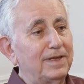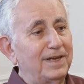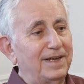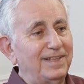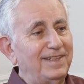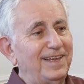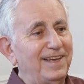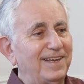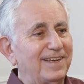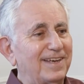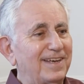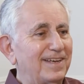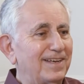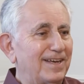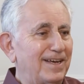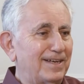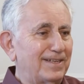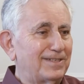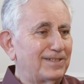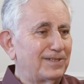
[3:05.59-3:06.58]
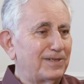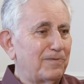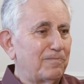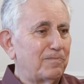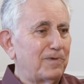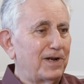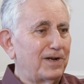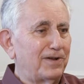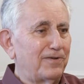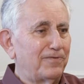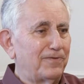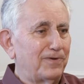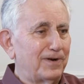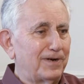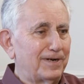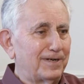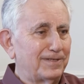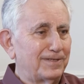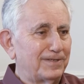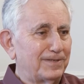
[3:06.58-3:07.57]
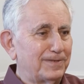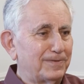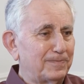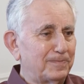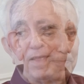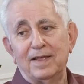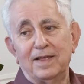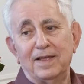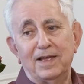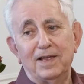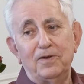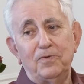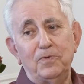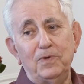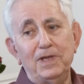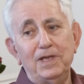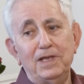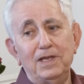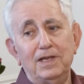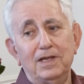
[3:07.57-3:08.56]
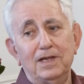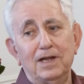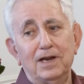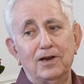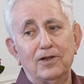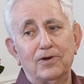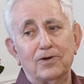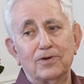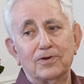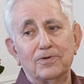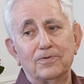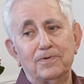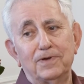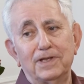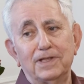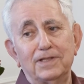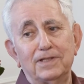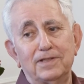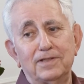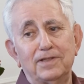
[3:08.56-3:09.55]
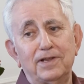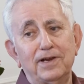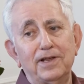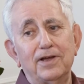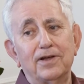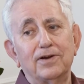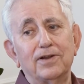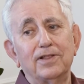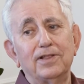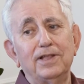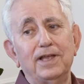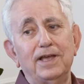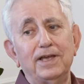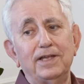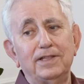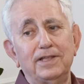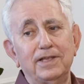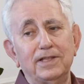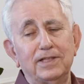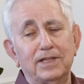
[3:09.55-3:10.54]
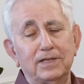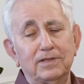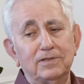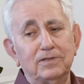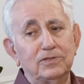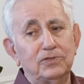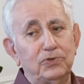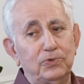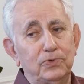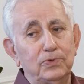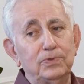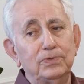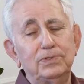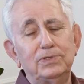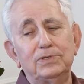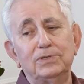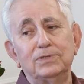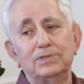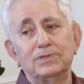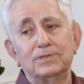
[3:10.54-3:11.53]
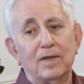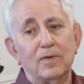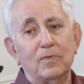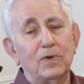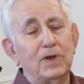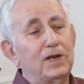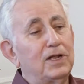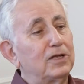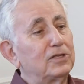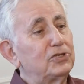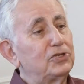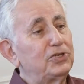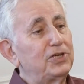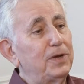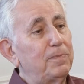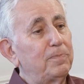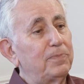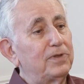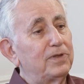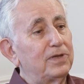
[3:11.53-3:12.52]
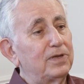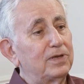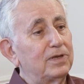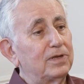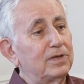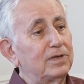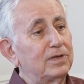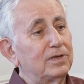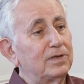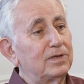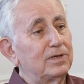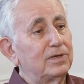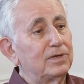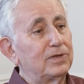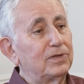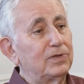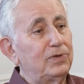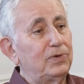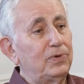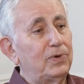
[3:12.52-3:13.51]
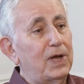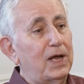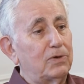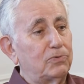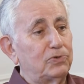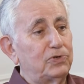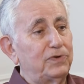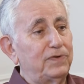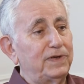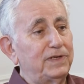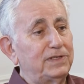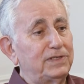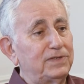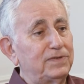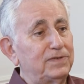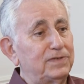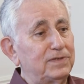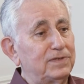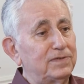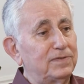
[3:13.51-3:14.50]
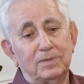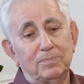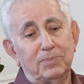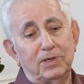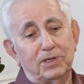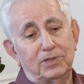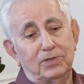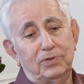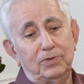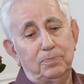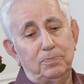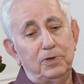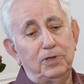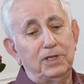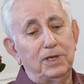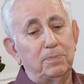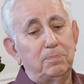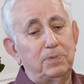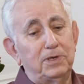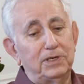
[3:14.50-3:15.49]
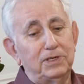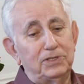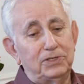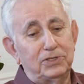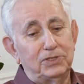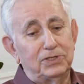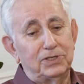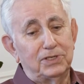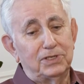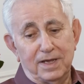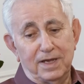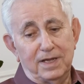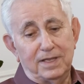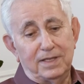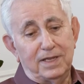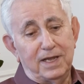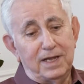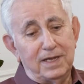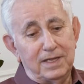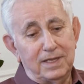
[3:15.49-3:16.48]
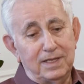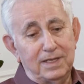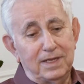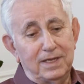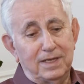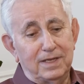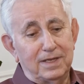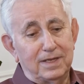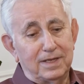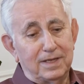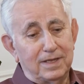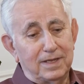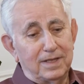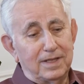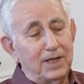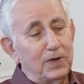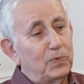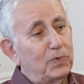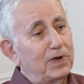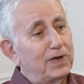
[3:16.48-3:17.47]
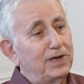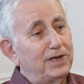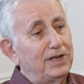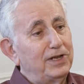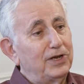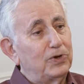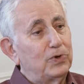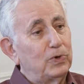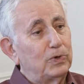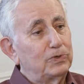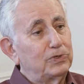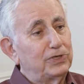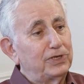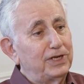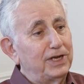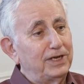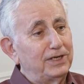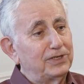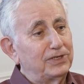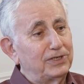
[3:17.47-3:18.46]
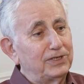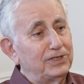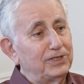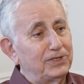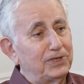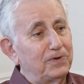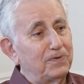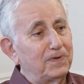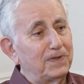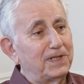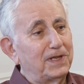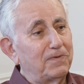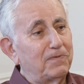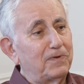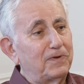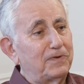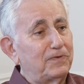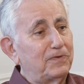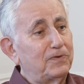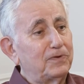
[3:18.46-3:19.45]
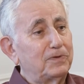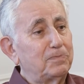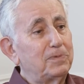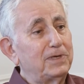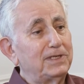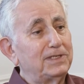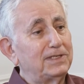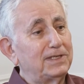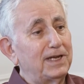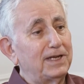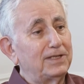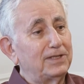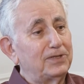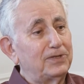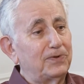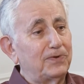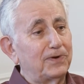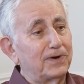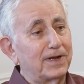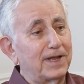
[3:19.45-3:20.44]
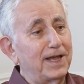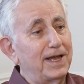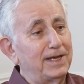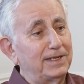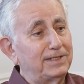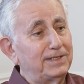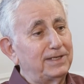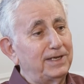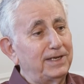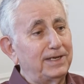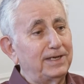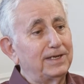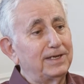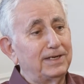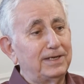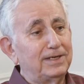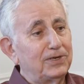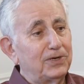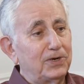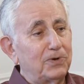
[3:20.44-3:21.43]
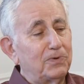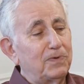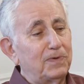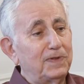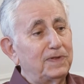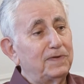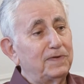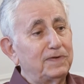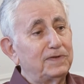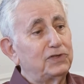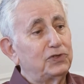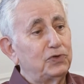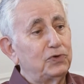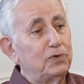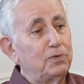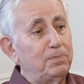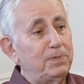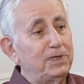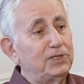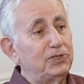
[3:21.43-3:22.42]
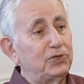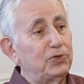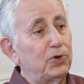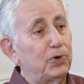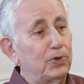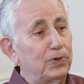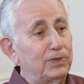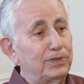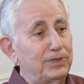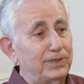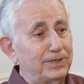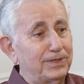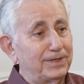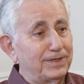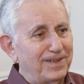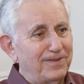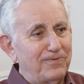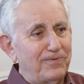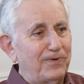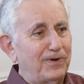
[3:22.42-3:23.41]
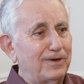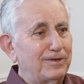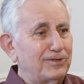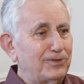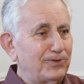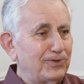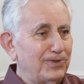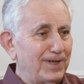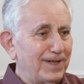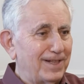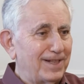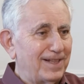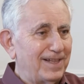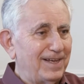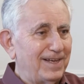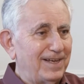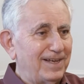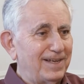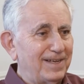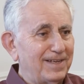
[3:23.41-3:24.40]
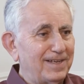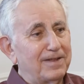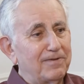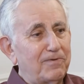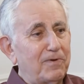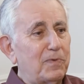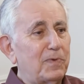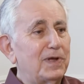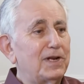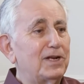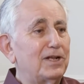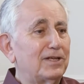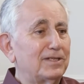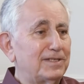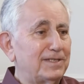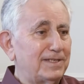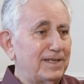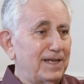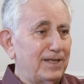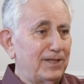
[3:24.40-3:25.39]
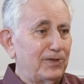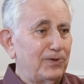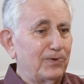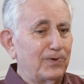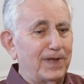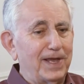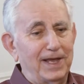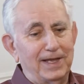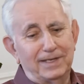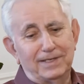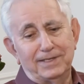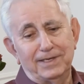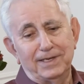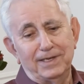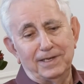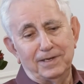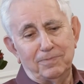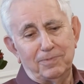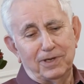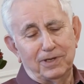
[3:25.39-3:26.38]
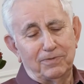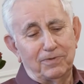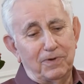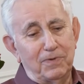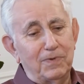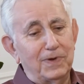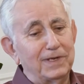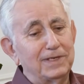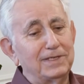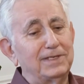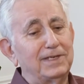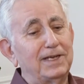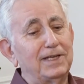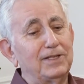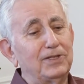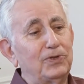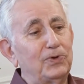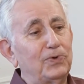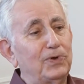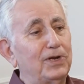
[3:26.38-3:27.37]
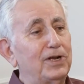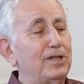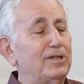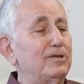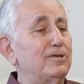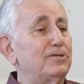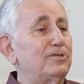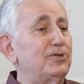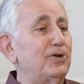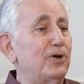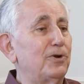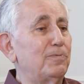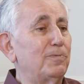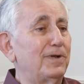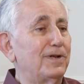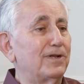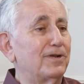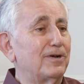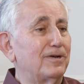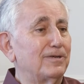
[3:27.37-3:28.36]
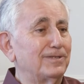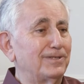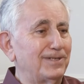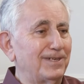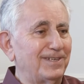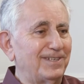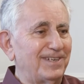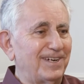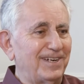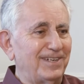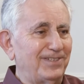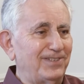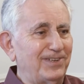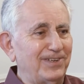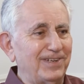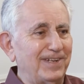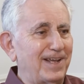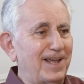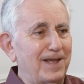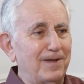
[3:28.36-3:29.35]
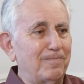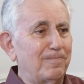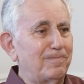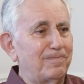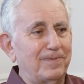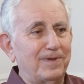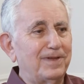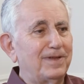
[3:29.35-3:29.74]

and they can get some money for us. And we, along with three hundred eighty Jews, were not shipped to Auschwitz, but to Budapest. And then there were negotiations on whether we should be sent for gassing or whether we should be sold. Unfortunately, we were not sent to gassing, but we were sent to another German concentration camp,